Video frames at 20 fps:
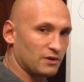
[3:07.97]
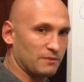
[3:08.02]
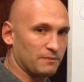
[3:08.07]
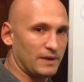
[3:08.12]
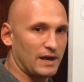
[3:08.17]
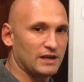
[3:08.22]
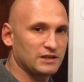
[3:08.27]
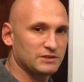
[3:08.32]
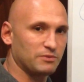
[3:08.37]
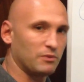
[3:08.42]
in
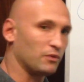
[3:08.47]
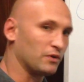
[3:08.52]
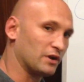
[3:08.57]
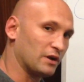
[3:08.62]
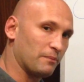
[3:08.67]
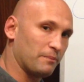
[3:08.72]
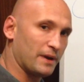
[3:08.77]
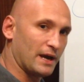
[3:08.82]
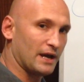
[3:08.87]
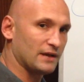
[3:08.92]
basketball. We're
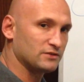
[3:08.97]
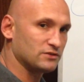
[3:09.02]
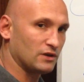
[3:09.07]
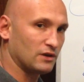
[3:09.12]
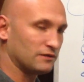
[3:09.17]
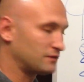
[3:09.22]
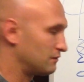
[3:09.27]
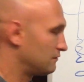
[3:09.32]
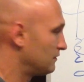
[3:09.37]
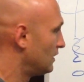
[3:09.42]
going to pass
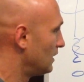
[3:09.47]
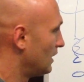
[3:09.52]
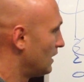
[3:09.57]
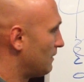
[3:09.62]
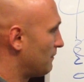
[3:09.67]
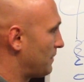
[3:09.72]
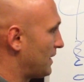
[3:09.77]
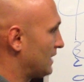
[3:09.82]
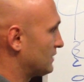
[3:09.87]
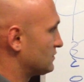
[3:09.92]

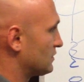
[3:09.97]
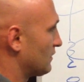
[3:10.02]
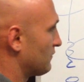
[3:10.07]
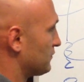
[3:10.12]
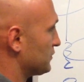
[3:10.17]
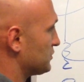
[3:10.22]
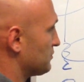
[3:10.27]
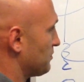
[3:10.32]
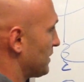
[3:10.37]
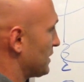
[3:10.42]
off
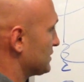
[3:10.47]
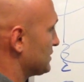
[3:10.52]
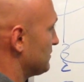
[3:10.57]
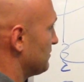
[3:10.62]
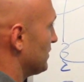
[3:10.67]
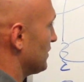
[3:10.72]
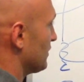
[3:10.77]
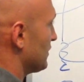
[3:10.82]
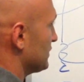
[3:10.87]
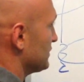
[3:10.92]

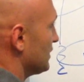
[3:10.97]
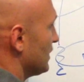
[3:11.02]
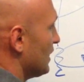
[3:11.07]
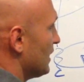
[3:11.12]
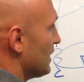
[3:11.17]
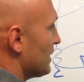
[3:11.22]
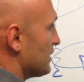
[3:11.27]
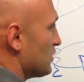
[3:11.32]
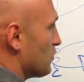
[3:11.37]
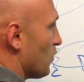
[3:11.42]
responsibilities.
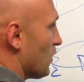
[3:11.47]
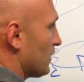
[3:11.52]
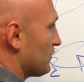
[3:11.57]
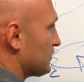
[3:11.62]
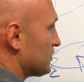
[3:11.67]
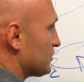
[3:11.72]
You want